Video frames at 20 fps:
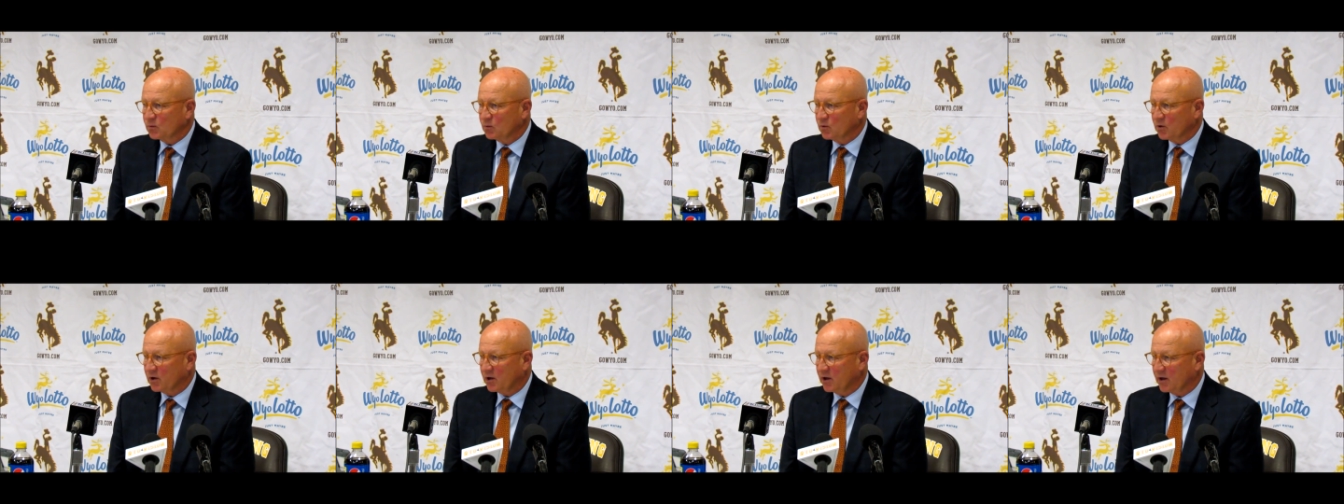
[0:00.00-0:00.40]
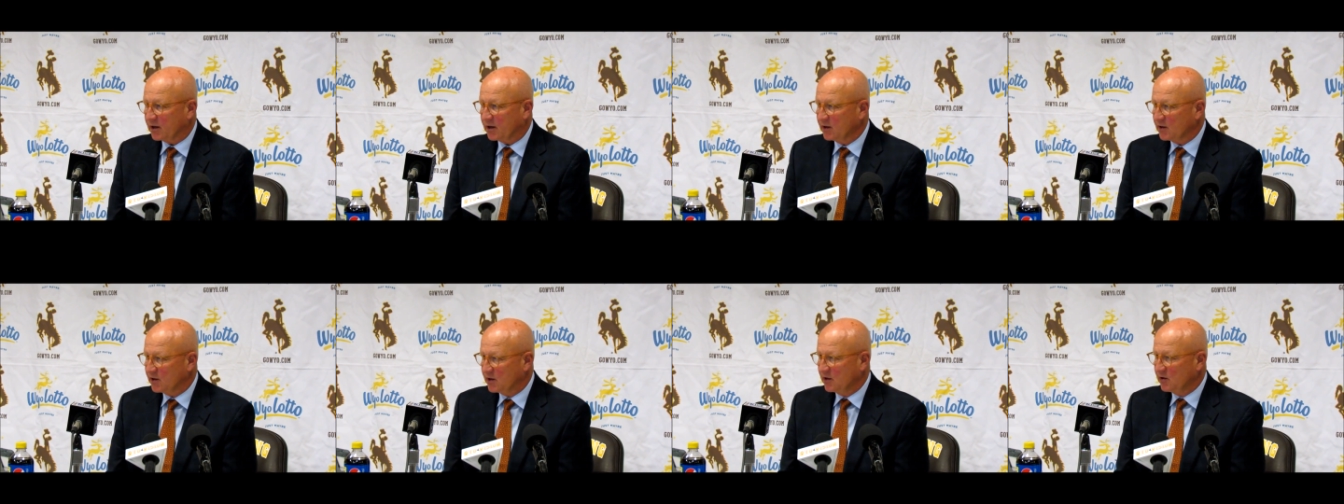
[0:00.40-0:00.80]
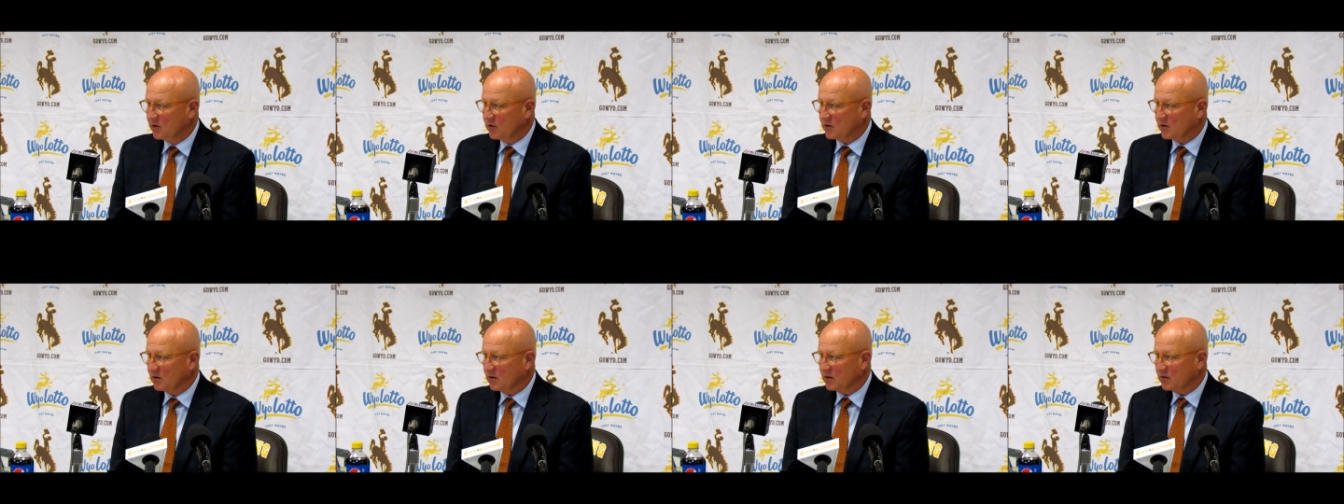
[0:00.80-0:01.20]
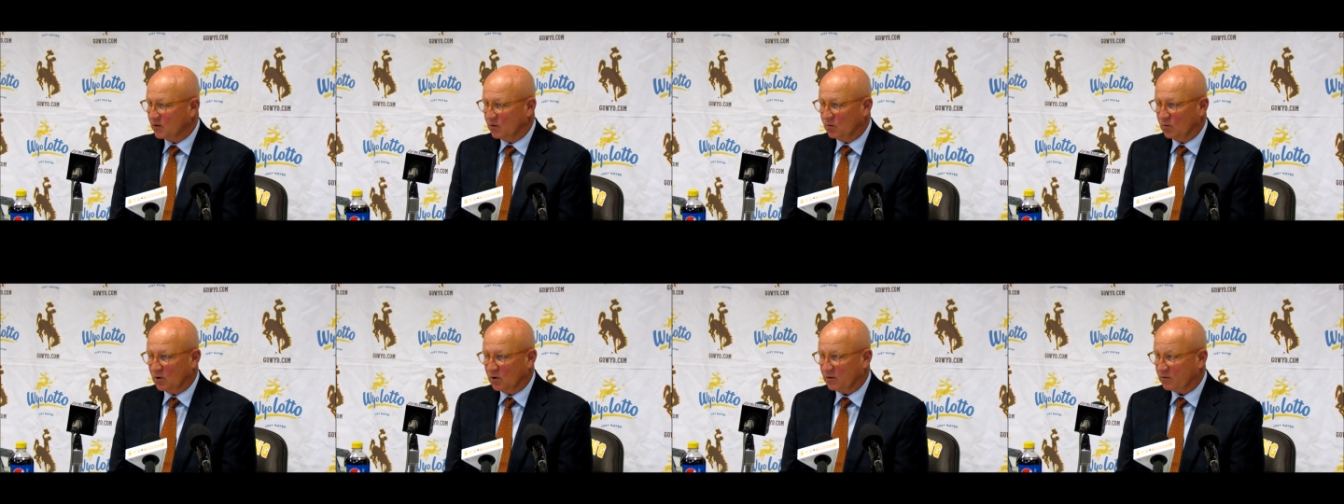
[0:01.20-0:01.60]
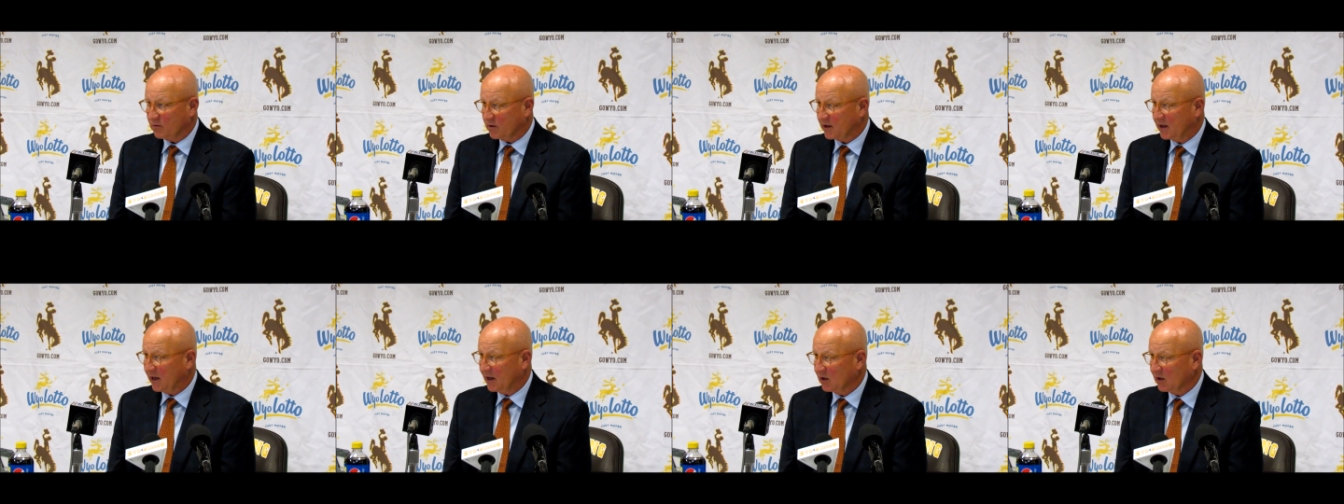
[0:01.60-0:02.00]
we're going to continue to work
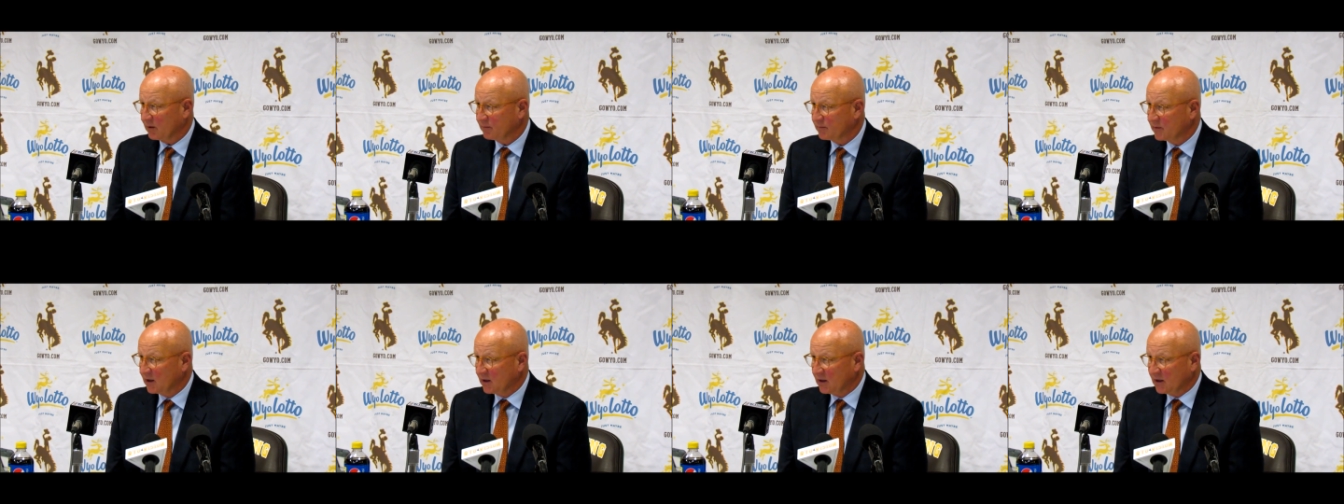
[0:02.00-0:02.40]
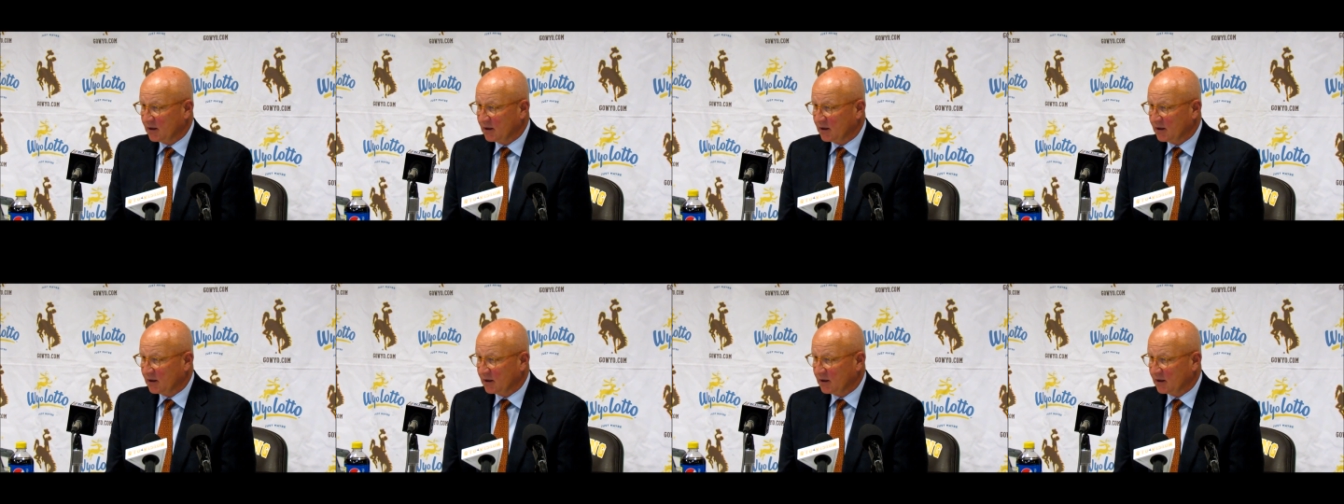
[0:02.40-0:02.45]
with Caleb,